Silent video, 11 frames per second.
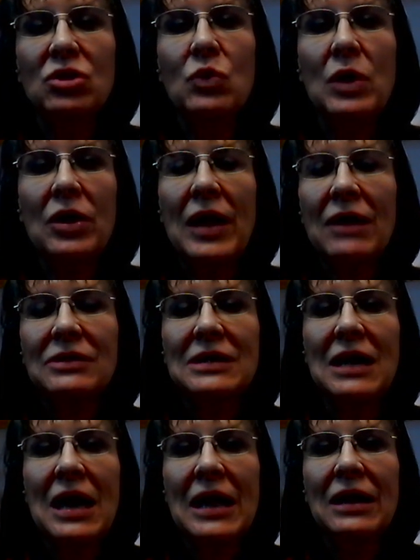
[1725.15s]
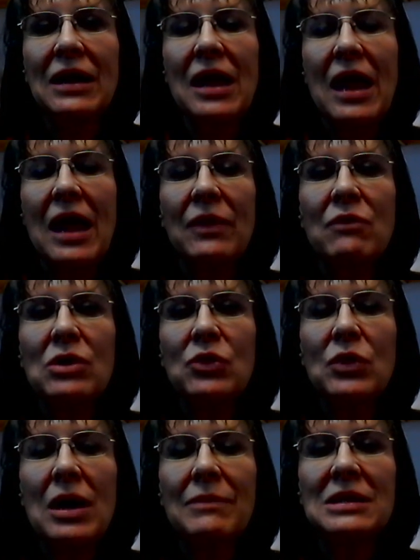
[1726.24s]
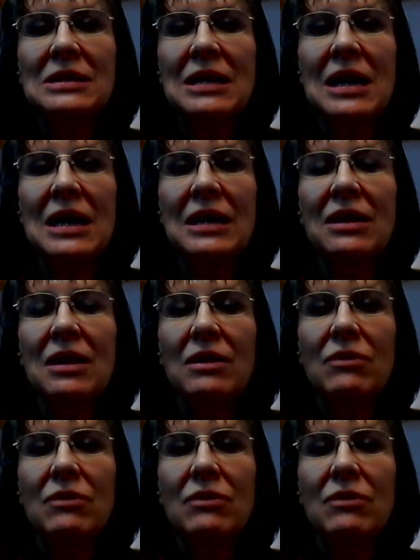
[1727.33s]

you're wearing outside, and then when you come inside,